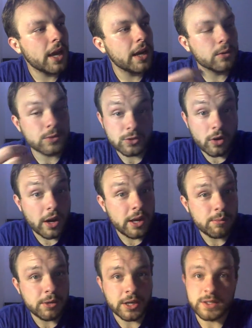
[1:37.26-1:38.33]
And it was
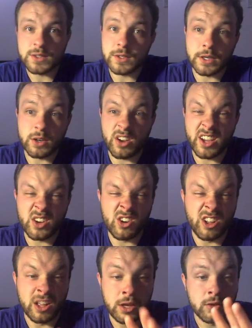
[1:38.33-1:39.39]
great because it's like, okay,
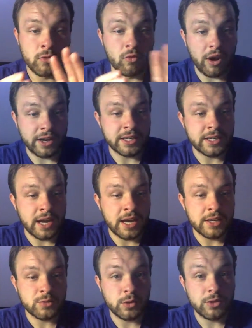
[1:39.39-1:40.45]
cool.
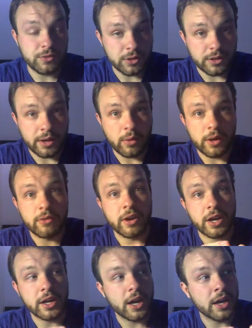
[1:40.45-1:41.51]
Recognize when you feel that way.
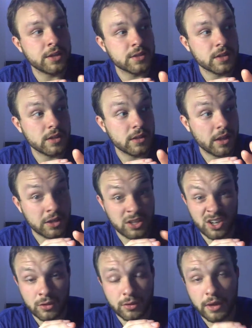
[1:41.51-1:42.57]
Recognize that,
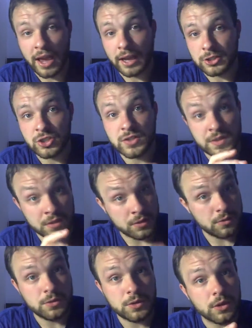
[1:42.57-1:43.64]
the actions that
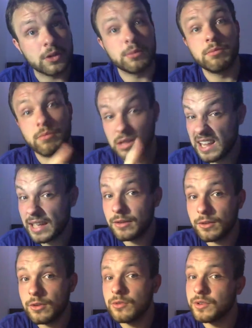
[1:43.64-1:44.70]
you took led
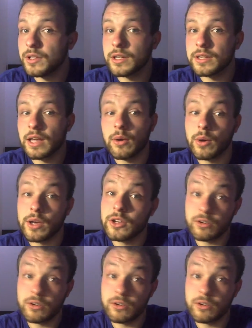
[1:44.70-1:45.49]
to you feeling that way.